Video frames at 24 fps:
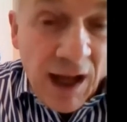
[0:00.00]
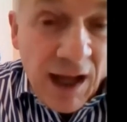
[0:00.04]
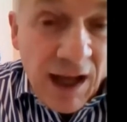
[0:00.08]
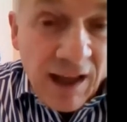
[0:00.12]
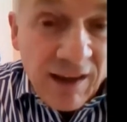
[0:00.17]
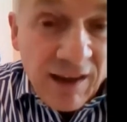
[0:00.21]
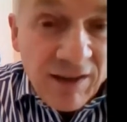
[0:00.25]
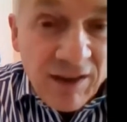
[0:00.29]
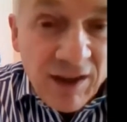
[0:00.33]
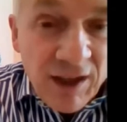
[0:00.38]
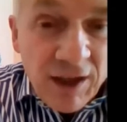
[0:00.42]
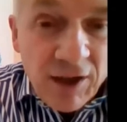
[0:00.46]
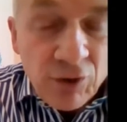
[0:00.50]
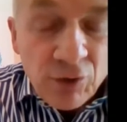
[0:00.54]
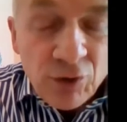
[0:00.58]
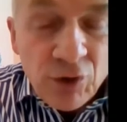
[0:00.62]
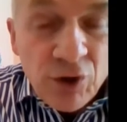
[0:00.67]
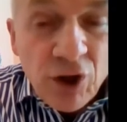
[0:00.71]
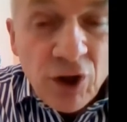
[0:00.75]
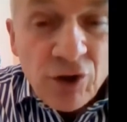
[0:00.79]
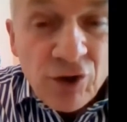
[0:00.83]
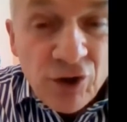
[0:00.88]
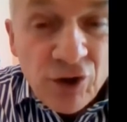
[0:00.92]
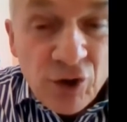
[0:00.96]
I think you're
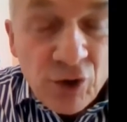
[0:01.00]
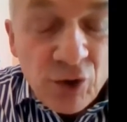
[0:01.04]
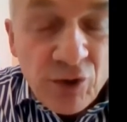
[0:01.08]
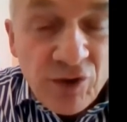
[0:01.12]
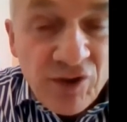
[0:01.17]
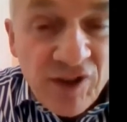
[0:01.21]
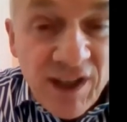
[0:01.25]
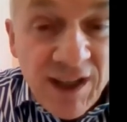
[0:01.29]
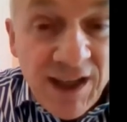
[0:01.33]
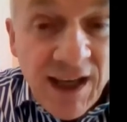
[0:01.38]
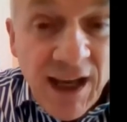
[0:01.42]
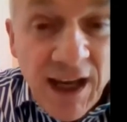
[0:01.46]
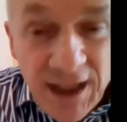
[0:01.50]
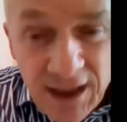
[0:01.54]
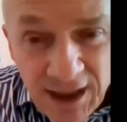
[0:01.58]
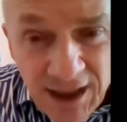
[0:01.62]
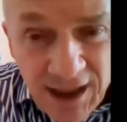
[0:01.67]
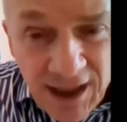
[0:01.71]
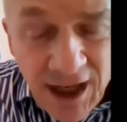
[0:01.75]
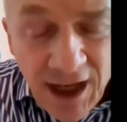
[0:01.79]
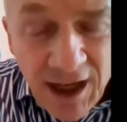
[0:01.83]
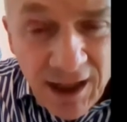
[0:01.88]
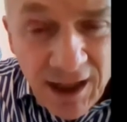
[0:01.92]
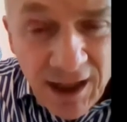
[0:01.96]
not using any
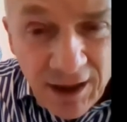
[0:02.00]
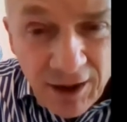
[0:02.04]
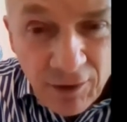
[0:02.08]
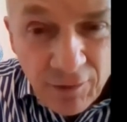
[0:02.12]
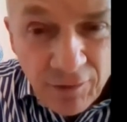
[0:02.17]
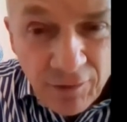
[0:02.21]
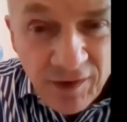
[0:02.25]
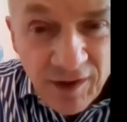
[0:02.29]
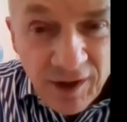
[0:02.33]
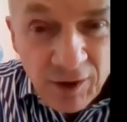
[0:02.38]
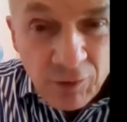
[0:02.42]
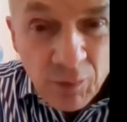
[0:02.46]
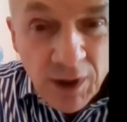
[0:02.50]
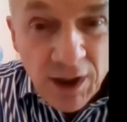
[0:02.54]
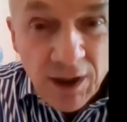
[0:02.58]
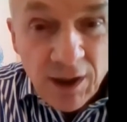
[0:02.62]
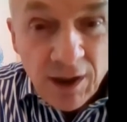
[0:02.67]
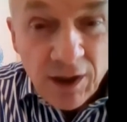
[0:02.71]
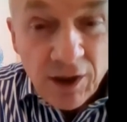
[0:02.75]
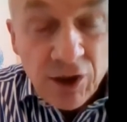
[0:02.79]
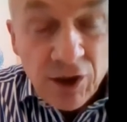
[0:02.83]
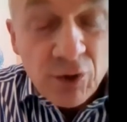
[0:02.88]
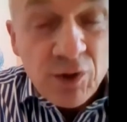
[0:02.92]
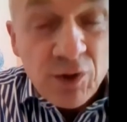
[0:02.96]
kind of
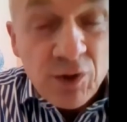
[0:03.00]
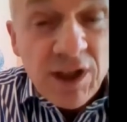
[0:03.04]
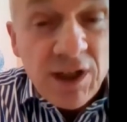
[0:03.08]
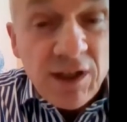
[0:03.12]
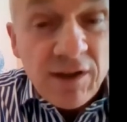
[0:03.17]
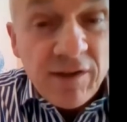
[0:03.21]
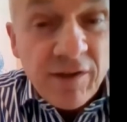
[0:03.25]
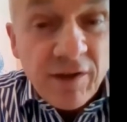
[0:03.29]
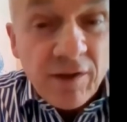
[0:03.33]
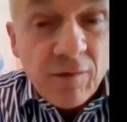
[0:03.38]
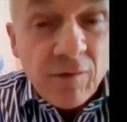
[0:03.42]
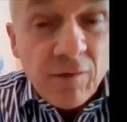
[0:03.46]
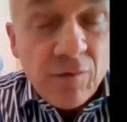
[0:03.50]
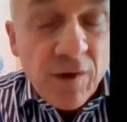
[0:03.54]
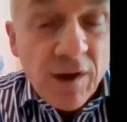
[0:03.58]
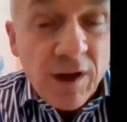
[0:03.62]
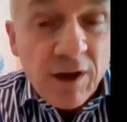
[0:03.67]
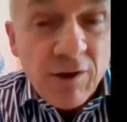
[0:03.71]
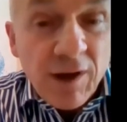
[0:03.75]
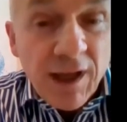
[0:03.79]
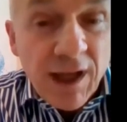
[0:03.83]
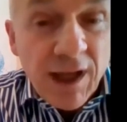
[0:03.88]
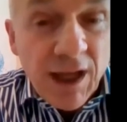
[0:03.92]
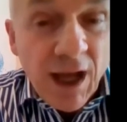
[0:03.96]
seaweed. You need some
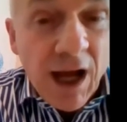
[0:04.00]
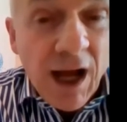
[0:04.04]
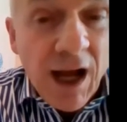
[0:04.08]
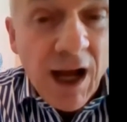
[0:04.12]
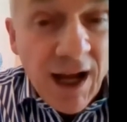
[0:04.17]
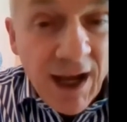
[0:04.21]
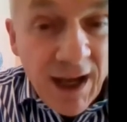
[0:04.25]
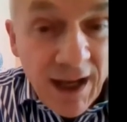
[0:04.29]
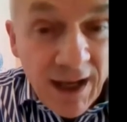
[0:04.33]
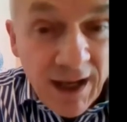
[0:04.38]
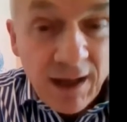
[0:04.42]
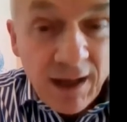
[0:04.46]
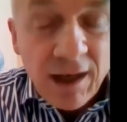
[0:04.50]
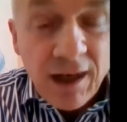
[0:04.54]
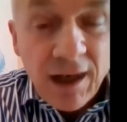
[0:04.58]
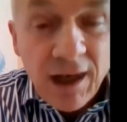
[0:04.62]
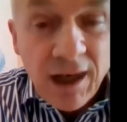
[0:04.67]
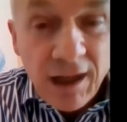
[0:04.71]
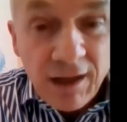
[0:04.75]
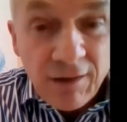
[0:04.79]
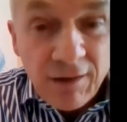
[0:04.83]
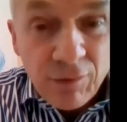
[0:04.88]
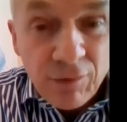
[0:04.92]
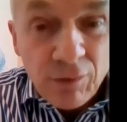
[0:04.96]
very high
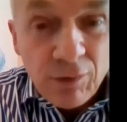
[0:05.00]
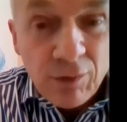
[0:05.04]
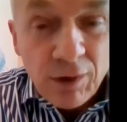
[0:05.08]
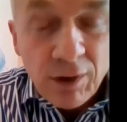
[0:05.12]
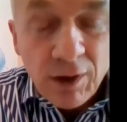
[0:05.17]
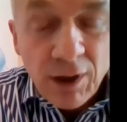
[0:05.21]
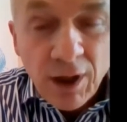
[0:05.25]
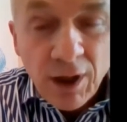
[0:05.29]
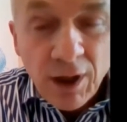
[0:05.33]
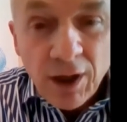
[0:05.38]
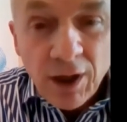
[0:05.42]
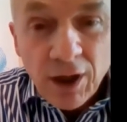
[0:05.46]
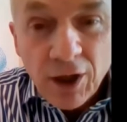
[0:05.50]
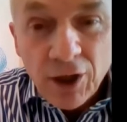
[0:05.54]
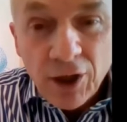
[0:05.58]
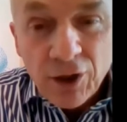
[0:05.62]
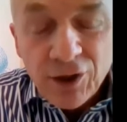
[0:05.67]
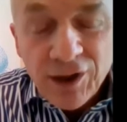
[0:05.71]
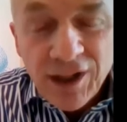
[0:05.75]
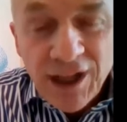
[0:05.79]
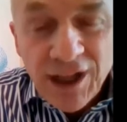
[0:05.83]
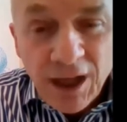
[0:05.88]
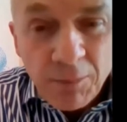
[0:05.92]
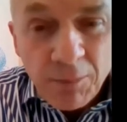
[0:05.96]
level
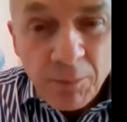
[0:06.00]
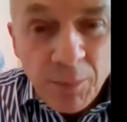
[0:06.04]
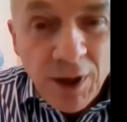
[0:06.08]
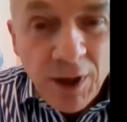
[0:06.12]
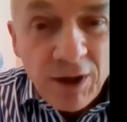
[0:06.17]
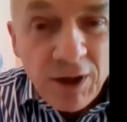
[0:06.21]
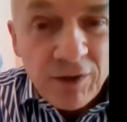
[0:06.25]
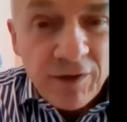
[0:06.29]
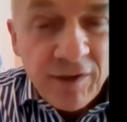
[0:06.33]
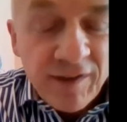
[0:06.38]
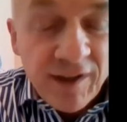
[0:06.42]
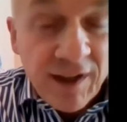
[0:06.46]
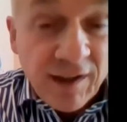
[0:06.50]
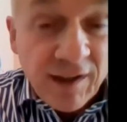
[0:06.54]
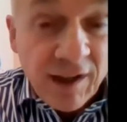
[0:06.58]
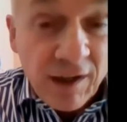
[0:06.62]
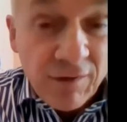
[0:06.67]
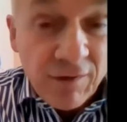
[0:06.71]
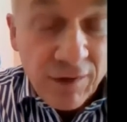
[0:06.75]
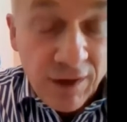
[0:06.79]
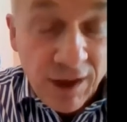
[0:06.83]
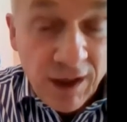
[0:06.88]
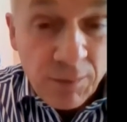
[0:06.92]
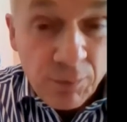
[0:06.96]
compounds that
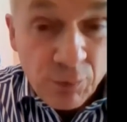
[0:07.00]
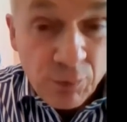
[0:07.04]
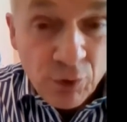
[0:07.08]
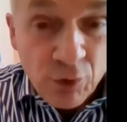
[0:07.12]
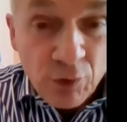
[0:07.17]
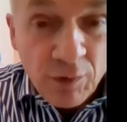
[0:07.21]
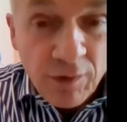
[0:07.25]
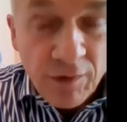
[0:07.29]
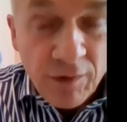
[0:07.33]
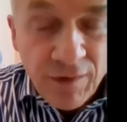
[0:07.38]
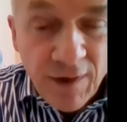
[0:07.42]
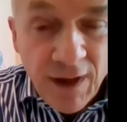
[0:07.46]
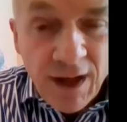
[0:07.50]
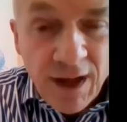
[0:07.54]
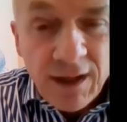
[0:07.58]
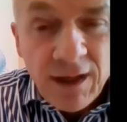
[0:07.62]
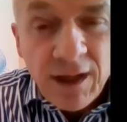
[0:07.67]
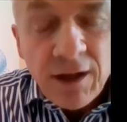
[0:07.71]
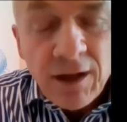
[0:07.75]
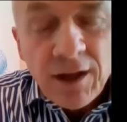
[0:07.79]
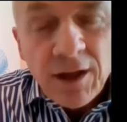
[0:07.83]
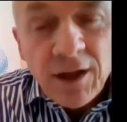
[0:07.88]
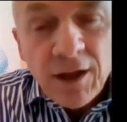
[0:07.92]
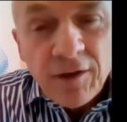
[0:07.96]
are very purified.
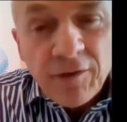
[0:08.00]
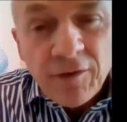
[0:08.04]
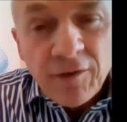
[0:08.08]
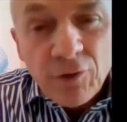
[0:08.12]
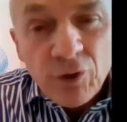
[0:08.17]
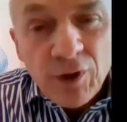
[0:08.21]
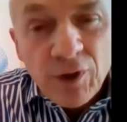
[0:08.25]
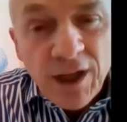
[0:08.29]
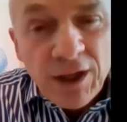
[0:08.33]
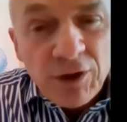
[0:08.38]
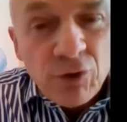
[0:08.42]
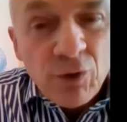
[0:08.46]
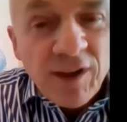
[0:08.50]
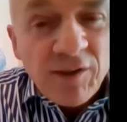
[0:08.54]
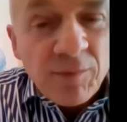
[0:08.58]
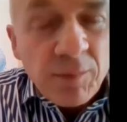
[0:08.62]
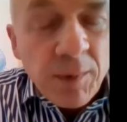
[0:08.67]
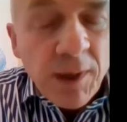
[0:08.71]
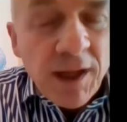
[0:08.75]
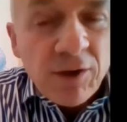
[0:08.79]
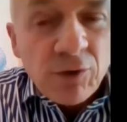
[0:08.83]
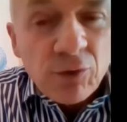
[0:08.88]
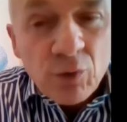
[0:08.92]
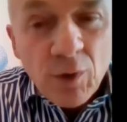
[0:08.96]
So can you
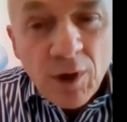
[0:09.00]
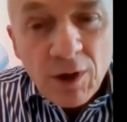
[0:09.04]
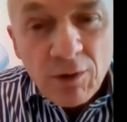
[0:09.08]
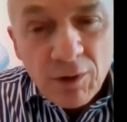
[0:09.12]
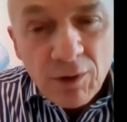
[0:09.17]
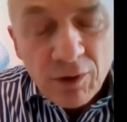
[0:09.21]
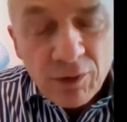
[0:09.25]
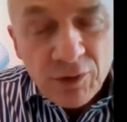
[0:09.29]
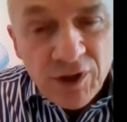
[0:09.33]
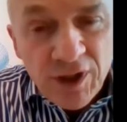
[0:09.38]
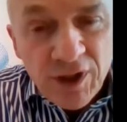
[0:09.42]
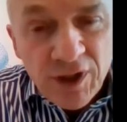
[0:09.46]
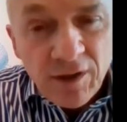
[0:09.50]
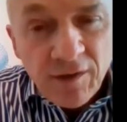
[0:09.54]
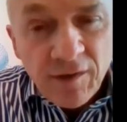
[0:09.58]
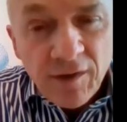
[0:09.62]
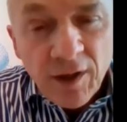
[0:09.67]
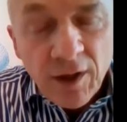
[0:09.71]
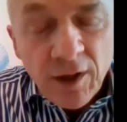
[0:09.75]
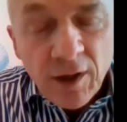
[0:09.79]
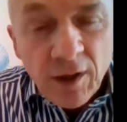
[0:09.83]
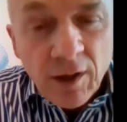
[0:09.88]
explain to our audience